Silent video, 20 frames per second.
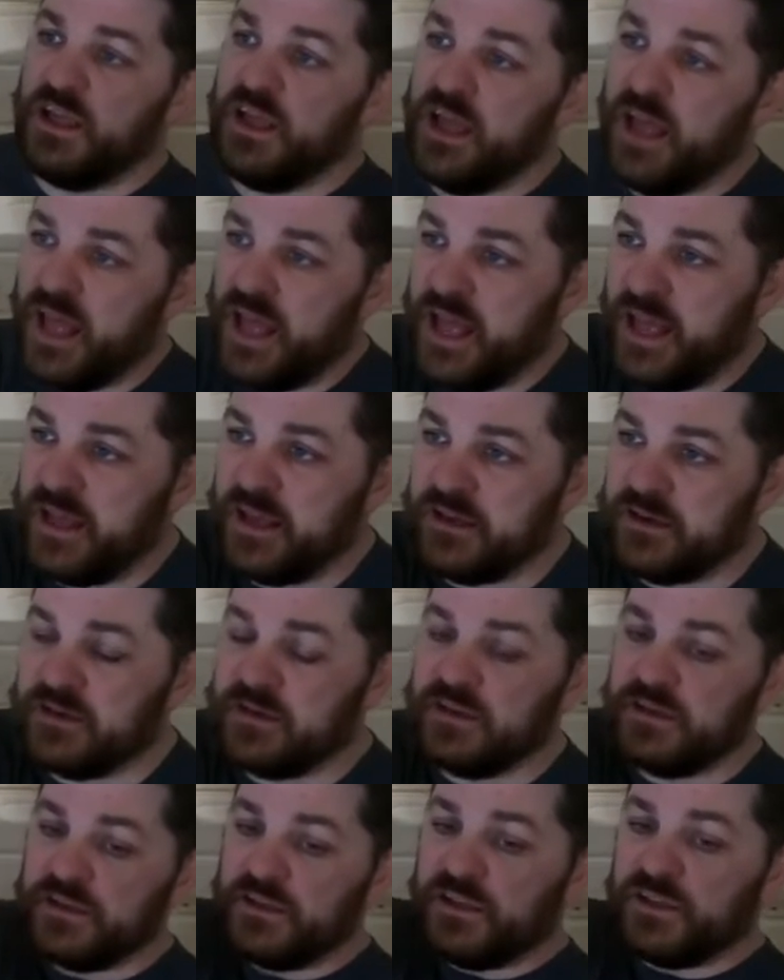
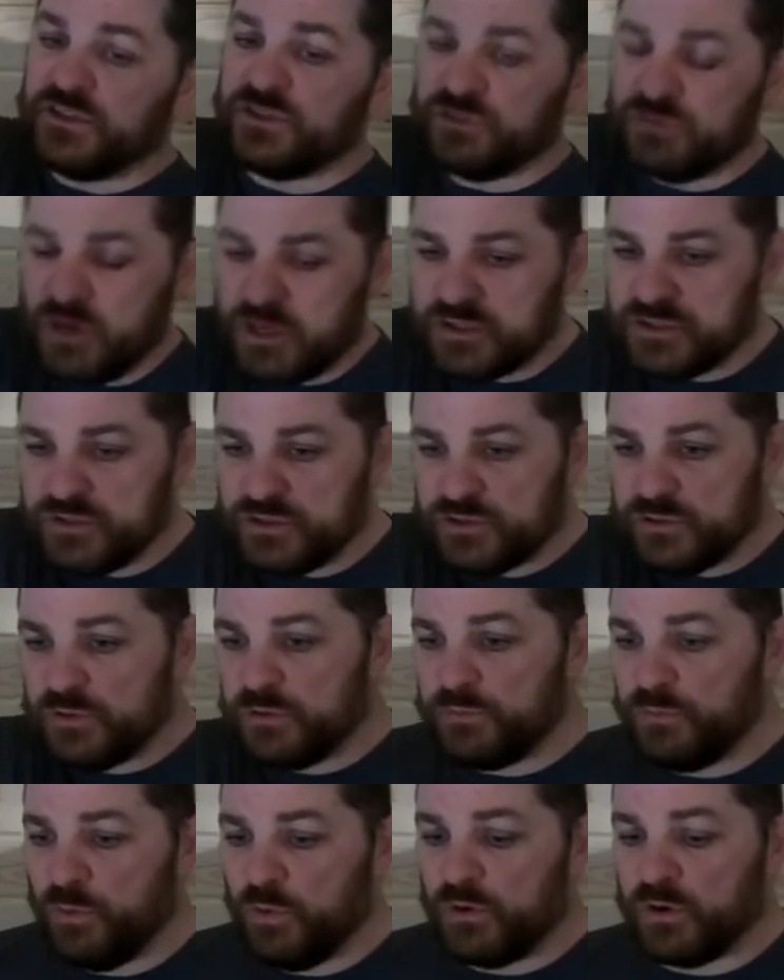And instructions are
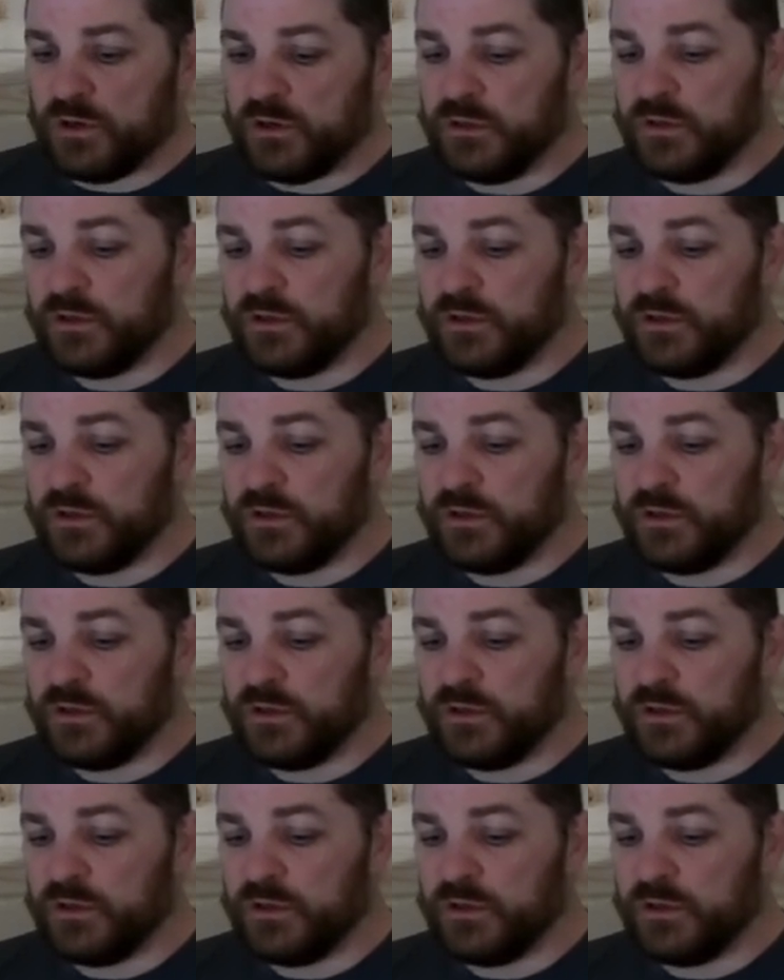important.